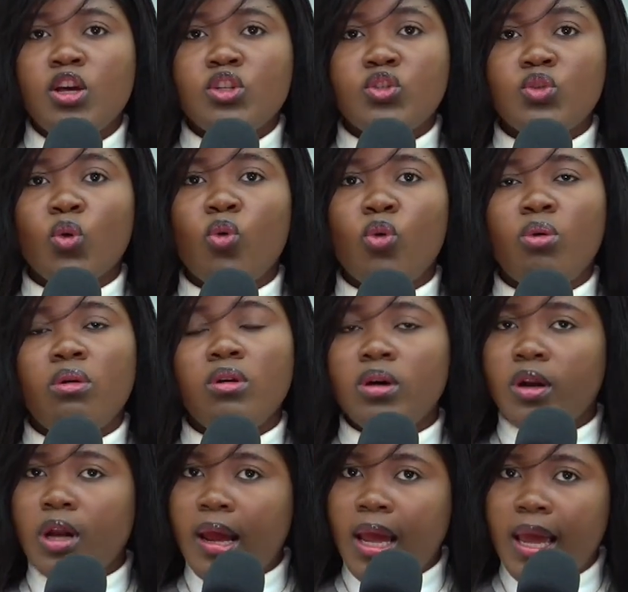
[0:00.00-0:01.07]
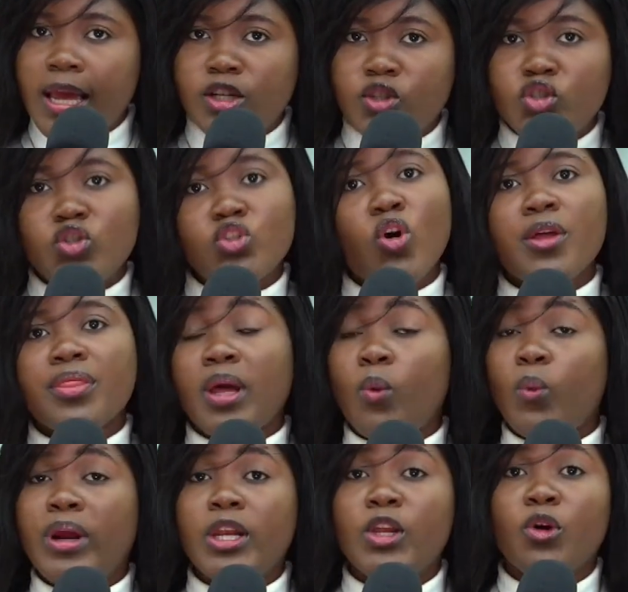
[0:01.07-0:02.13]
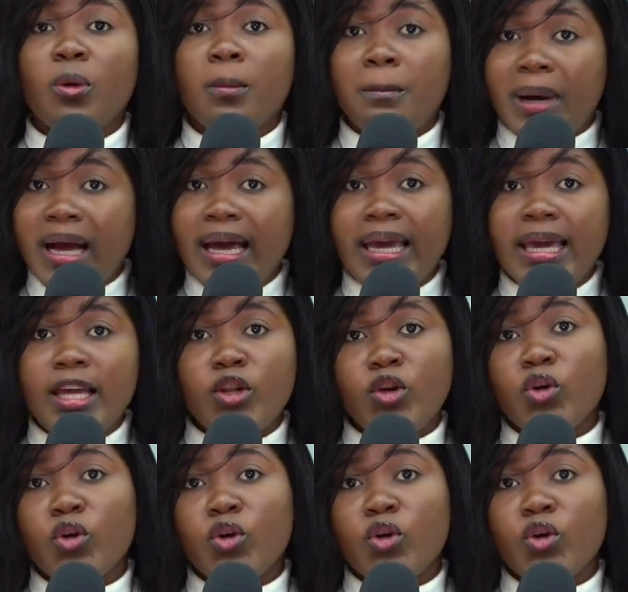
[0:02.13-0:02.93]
So ensure that when you're buying,